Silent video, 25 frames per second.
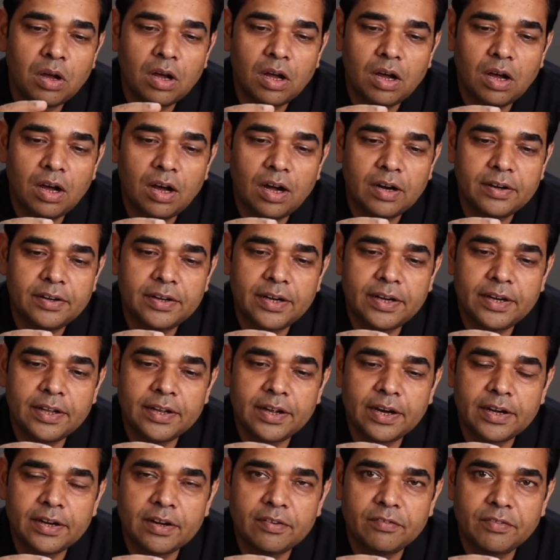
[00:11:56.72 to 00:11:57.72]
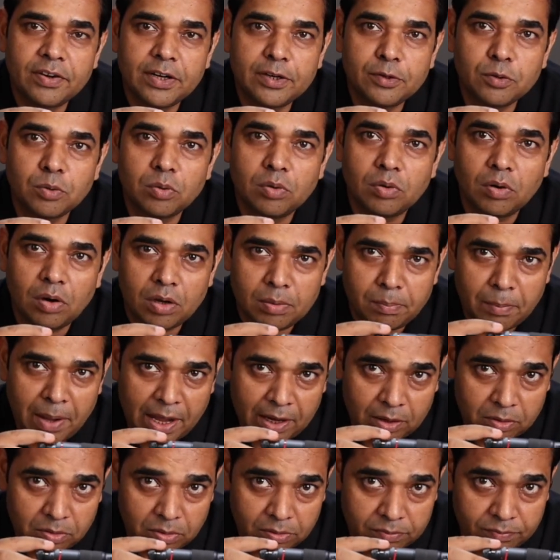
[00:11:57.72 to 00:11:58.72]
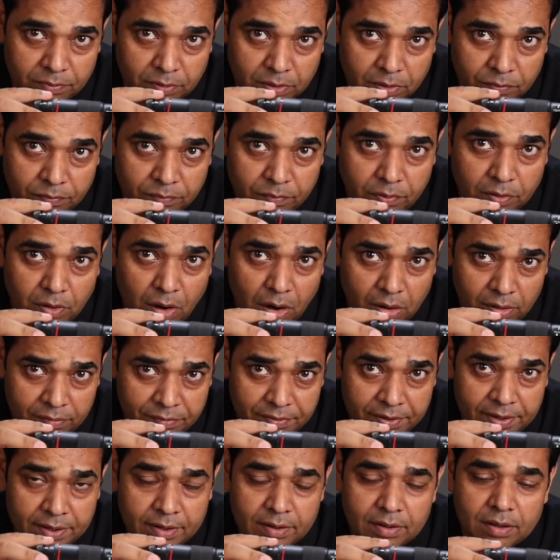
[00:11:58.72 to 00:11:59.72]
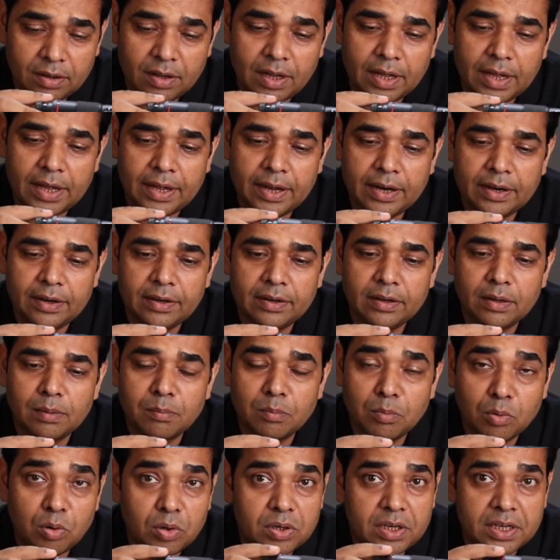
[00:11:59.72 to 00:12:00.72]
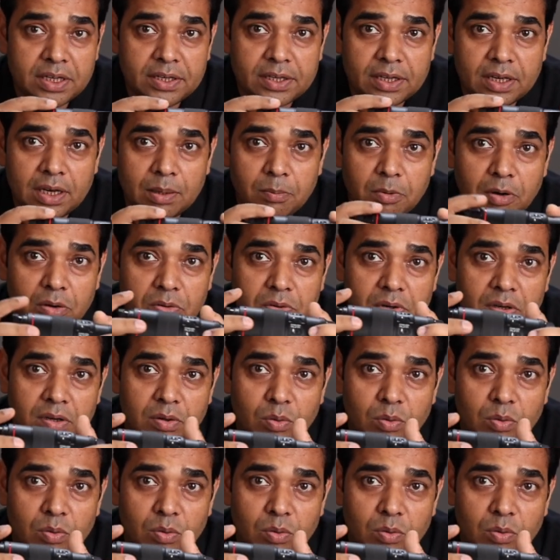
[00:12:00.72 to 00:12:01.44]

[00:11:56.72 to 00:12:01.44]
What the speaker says: a dedicated video on macro photography and more detail about